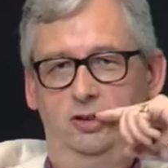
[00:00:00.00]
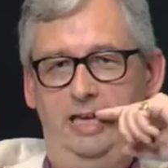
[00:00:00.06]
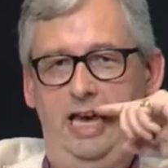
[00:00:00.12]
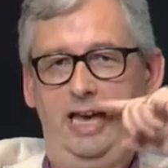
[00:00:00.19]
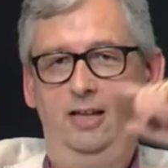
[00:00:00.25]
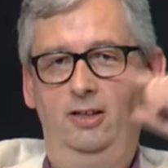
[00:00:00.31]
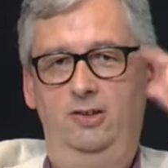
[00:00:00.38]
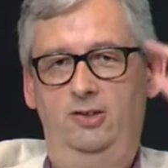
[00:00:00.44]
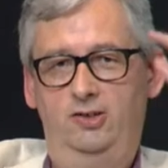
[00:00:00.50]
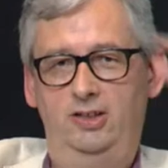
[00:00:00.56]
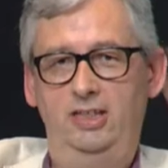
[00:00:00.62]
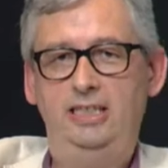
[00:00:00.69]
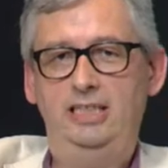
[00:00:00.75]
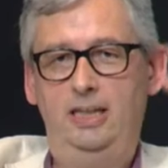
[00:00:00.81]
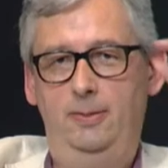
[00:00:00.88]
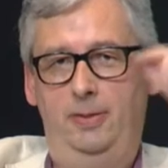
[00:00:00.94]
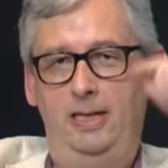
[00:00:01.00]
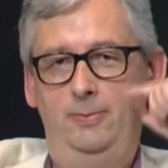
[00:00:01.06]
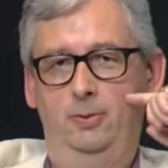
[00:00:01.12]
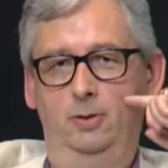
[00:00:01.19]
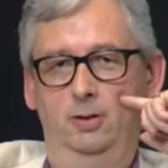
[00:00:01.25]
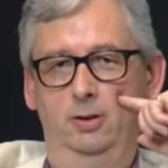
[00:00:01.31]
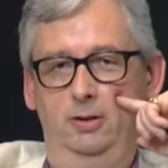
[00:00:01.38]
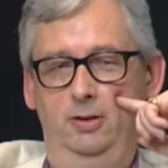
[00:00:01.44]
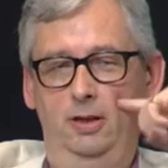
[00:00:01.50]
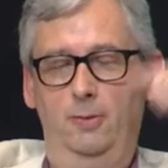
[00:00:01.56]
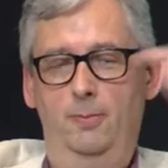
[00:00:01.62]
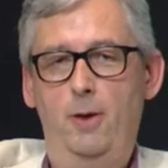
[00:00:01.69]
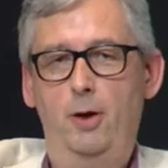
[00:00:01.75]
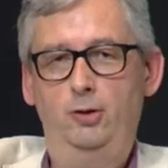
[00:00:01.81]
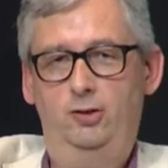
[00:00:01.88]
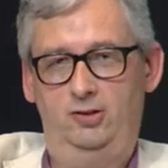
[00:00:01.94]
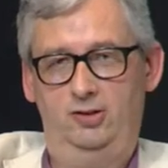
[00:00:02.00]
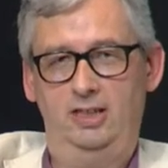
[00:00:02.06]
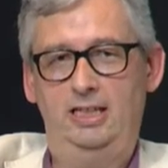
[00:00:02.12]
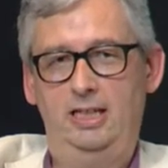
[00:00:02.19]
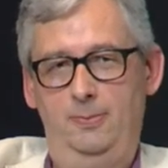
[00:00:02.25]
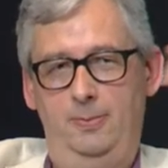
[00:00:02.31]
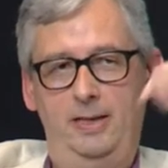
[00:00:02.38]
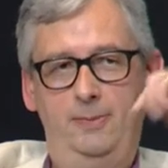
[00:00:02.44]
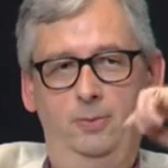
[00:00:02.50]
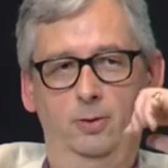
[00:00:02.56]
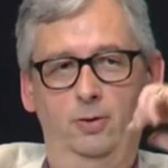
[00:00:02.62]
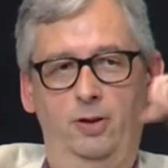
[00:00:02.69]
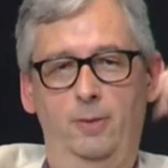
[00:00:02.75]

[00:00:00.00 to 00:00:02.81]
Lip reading: get senior people, the most senior people,